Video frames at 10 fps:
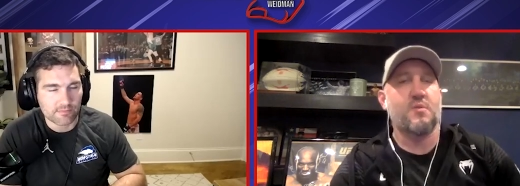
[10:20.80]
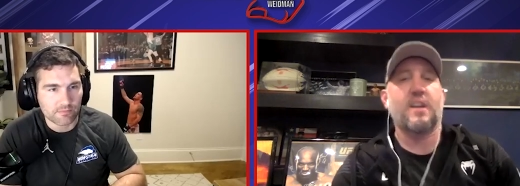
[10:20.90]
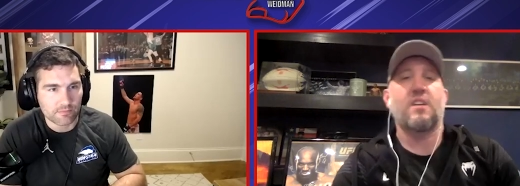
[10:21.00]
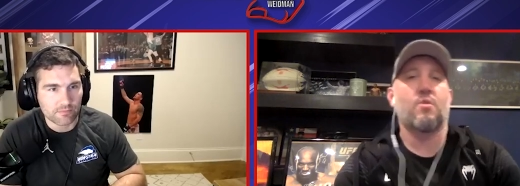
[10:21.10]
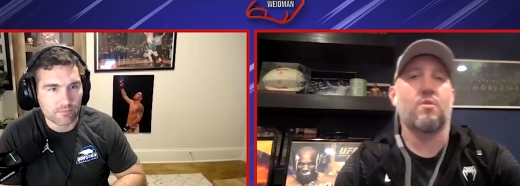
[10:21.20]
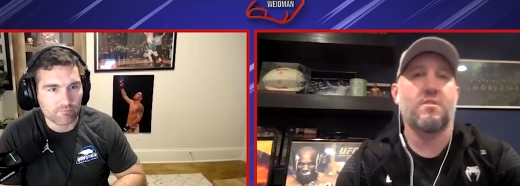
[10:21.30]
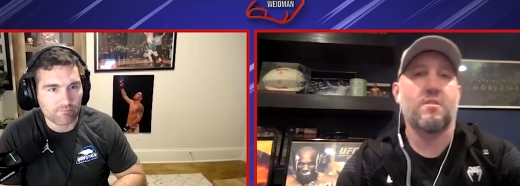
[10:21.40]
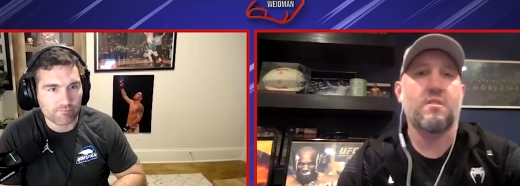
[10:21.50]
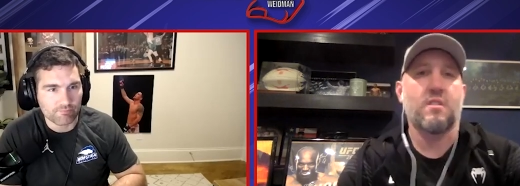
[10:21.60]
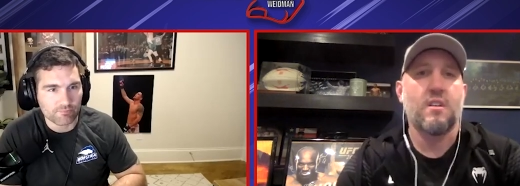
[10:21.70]
Speaker 1: ed
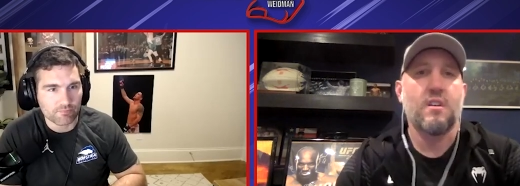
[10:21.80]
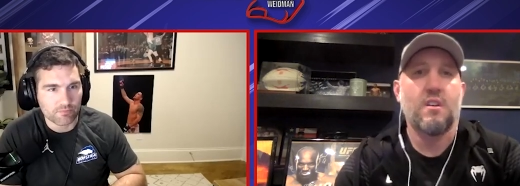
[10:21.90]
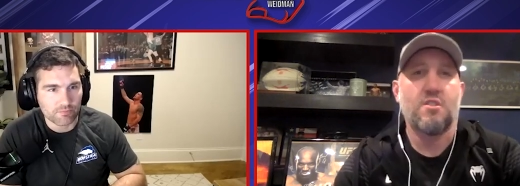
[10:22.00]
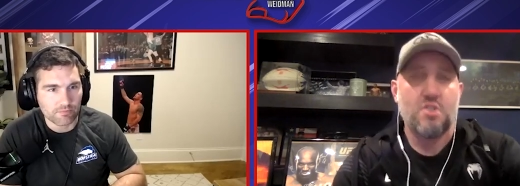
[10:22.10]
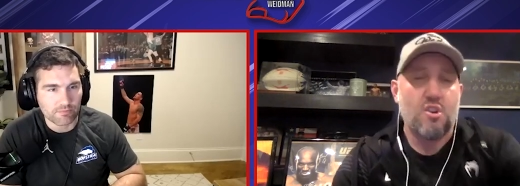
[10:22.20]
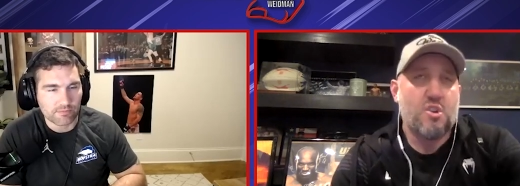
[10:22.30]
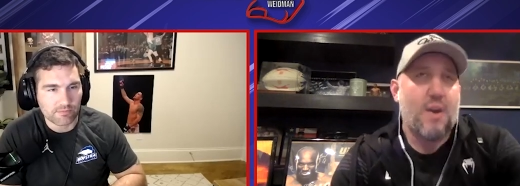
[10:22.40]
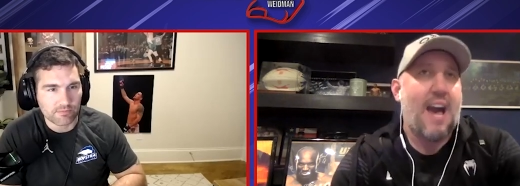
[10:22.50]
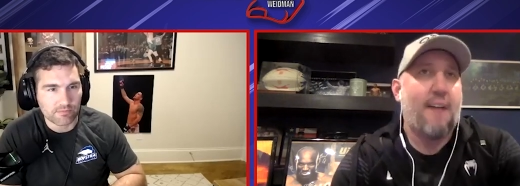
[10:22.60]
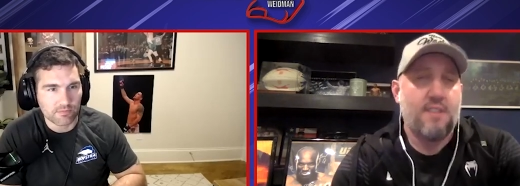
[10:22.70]
courses. So you know you
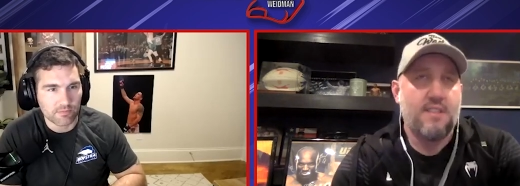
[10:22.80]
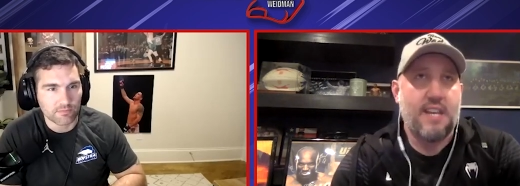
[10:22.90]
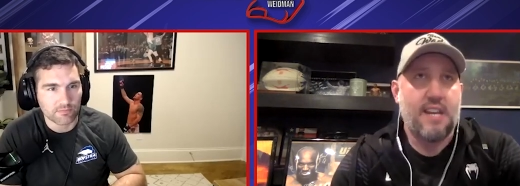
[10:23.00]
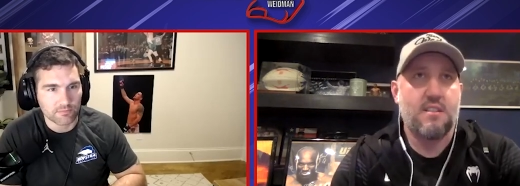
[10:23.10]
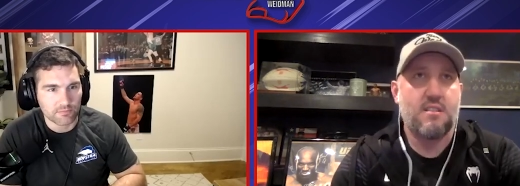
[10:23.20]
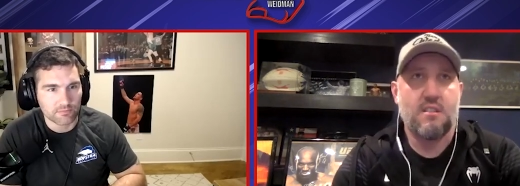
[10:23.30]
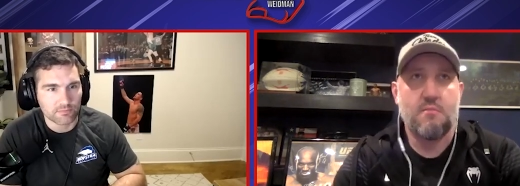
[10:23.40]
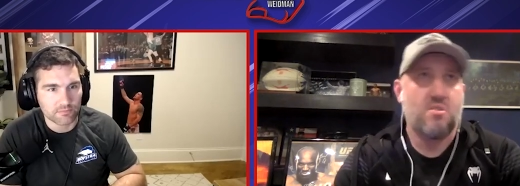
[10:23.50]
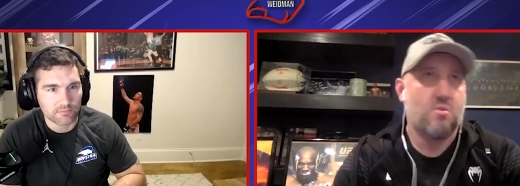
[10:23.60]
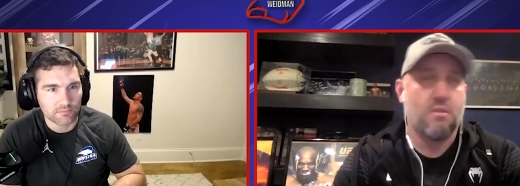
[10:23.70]
have to take some
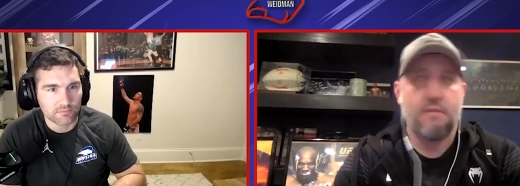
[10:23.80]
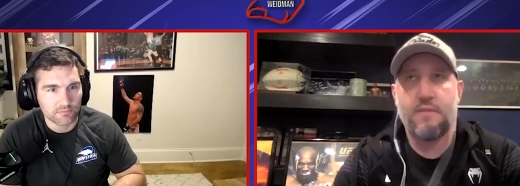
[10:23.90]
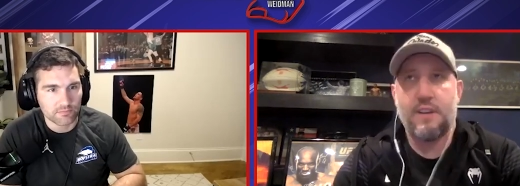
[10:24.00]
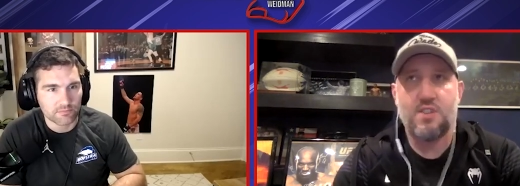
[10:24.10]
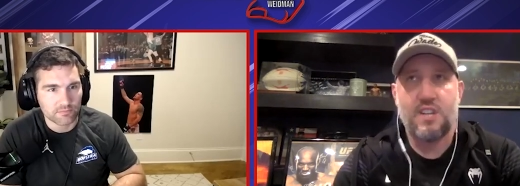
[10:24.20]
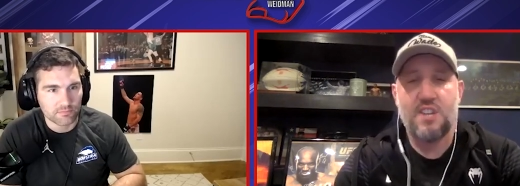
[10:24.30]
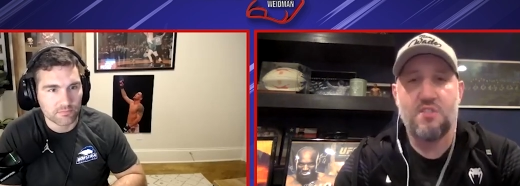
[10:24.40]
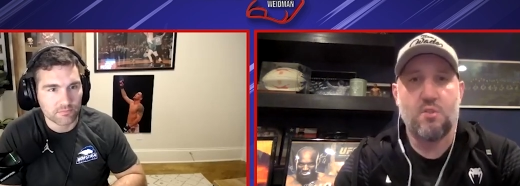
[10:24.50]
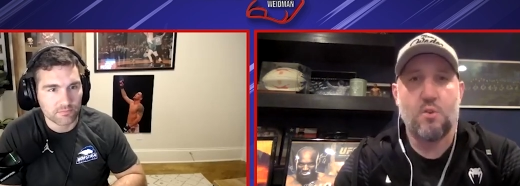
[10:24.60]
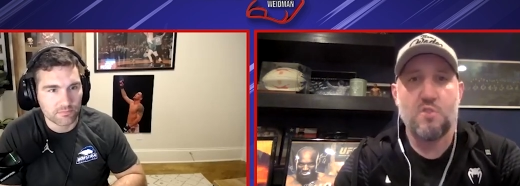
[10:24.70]
sort of
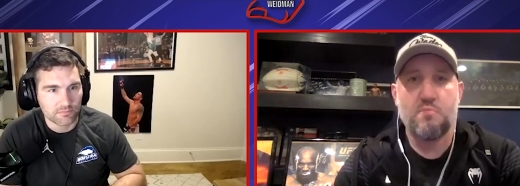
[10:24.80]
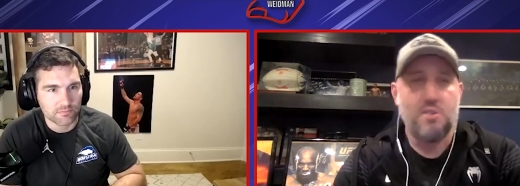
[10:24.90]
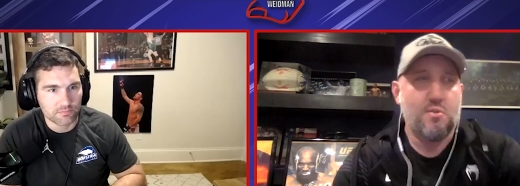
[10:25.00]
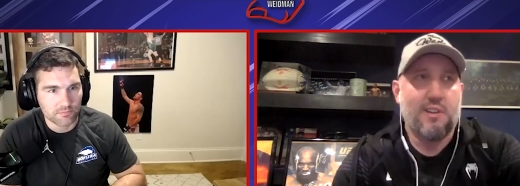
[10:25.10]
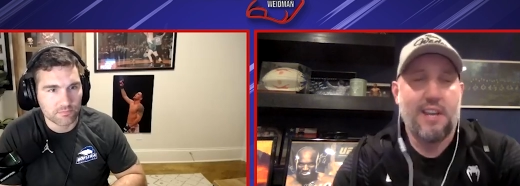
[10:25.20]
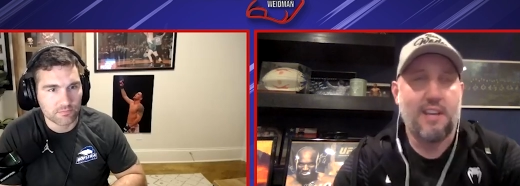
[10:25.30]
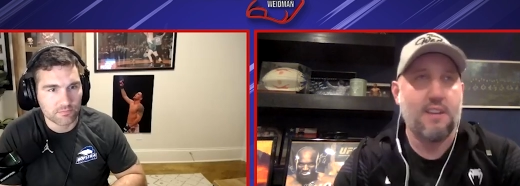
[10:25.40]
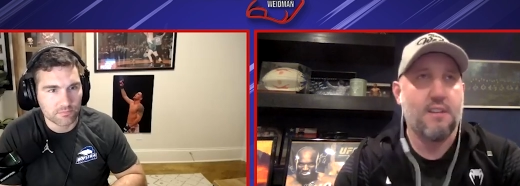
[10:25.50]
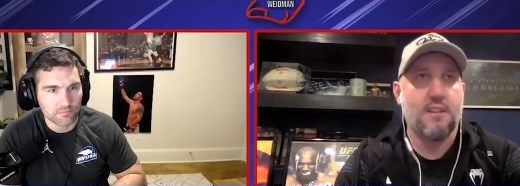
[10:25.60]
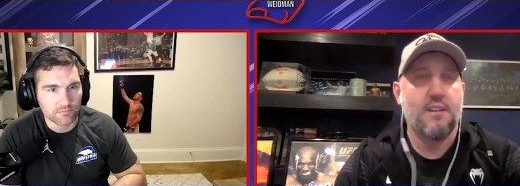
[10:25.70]
educational course, but you can like
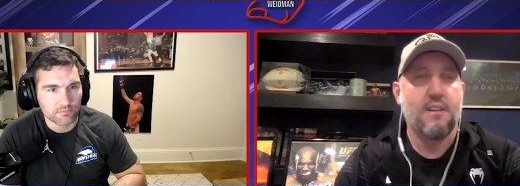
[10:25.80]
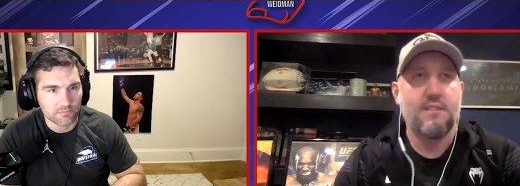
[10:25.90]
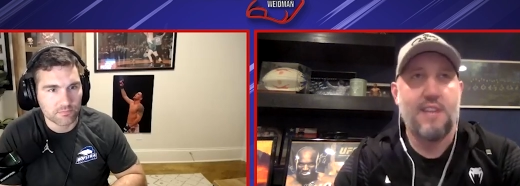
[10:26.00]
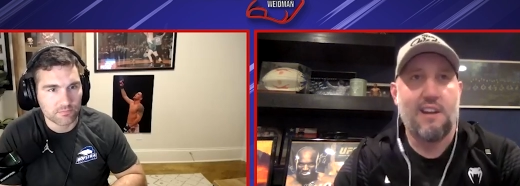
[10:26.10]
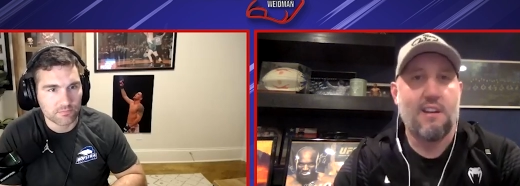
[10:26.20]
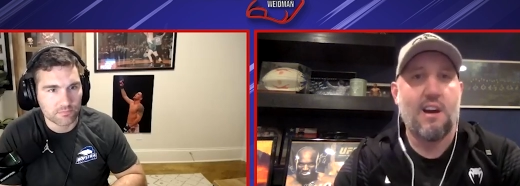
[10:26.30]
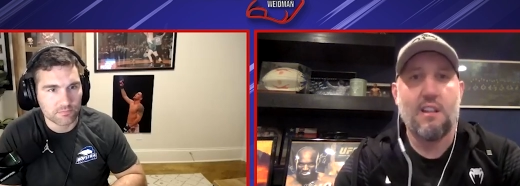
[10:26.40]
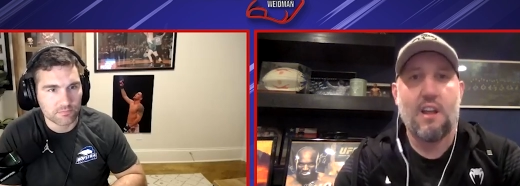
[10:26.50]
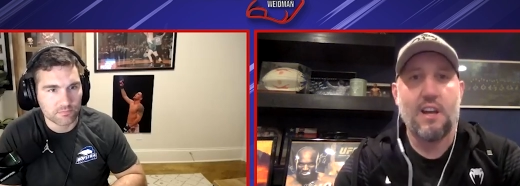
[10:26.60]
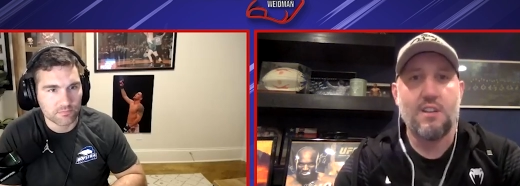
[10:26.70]
take an
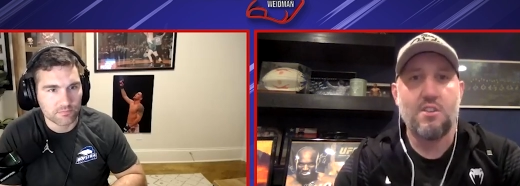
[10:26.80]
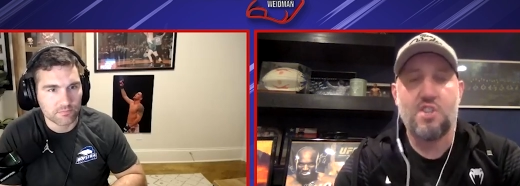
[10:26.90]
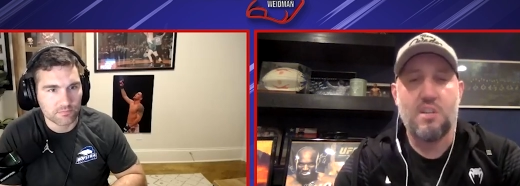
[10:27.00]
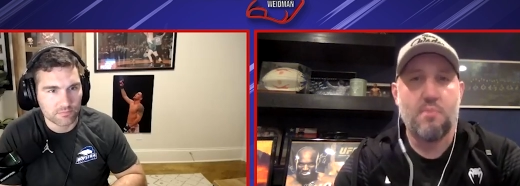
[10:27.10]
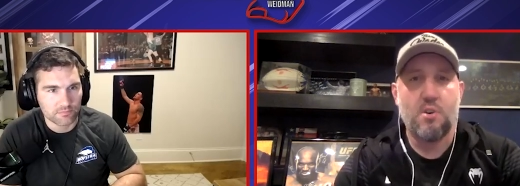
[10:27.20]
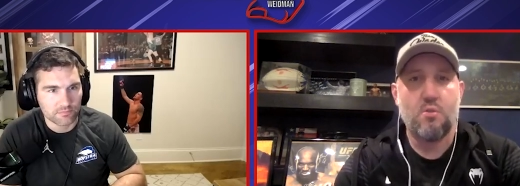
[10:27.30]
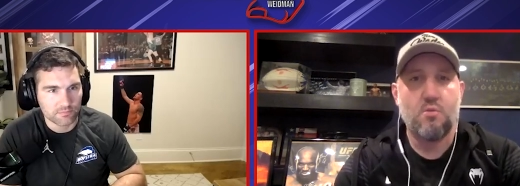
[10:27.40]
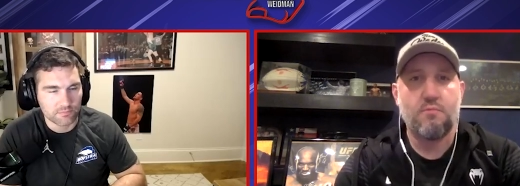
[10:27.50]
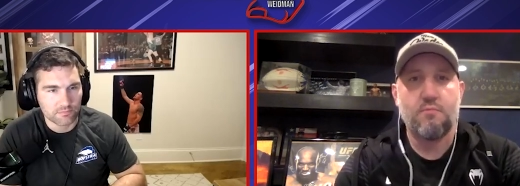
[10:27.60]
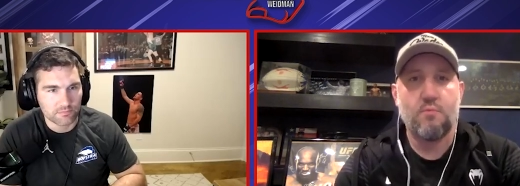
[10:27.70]
online
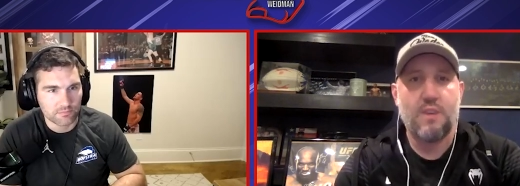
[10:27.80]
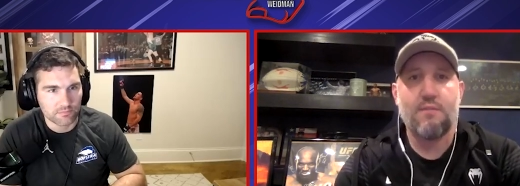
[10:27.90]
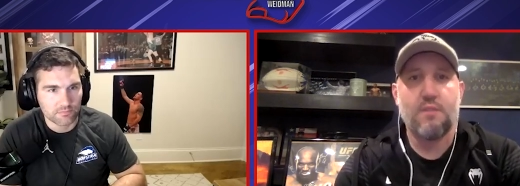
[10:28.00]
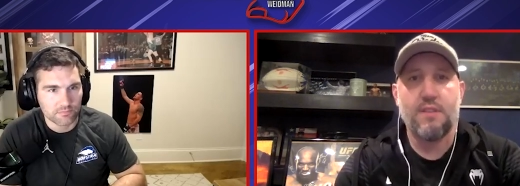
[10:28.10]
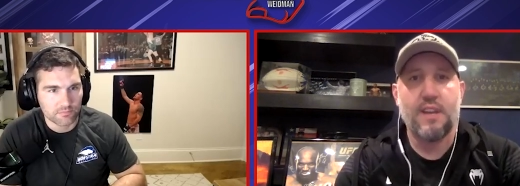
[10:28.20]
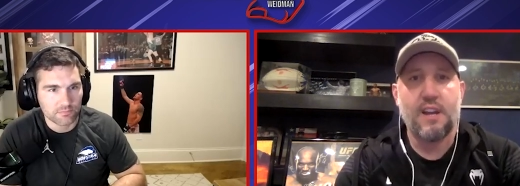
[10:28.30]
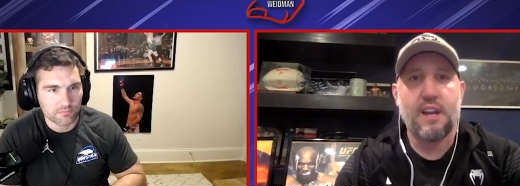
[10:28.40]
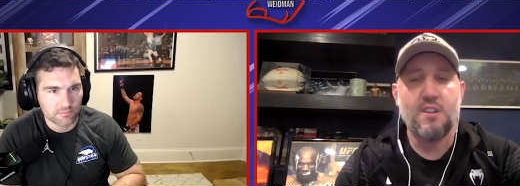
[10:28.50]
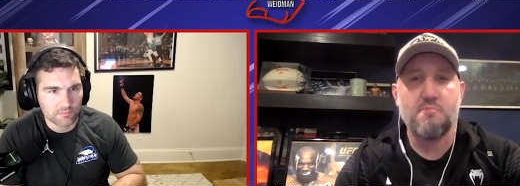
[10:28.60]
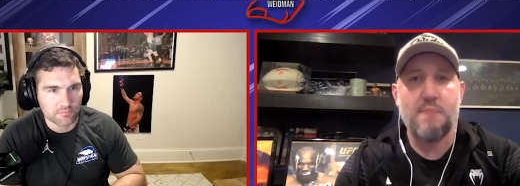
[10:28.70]
cheapo whatever thing and kind
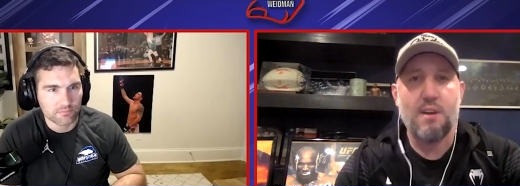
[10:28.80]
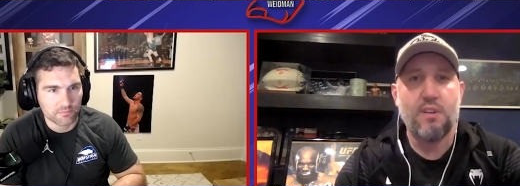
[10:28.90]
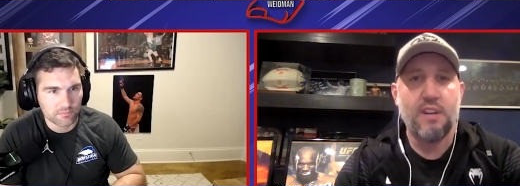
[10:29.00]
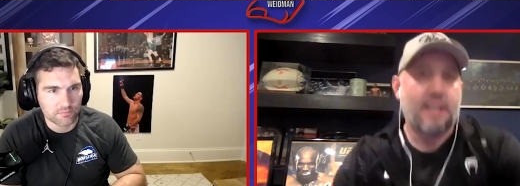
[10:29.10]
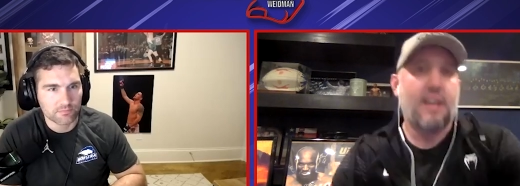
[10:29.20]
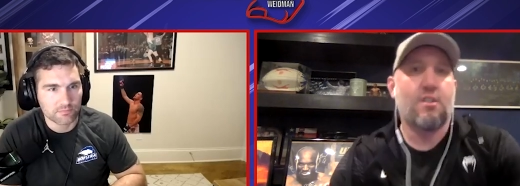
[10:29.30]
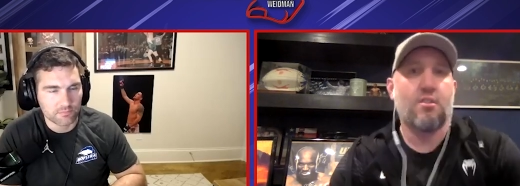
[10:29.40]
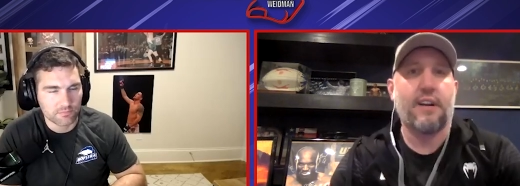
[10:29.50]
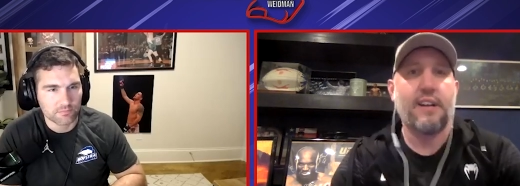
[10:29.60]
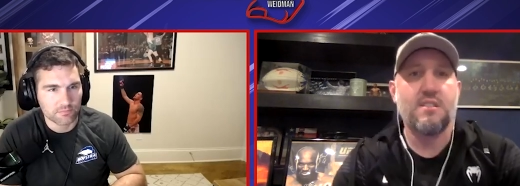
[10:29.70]
of just mail it in and get your
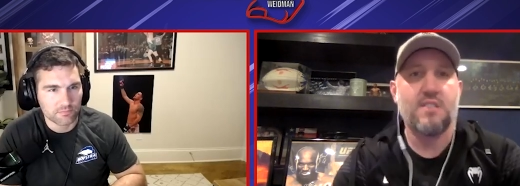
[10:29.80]
credits.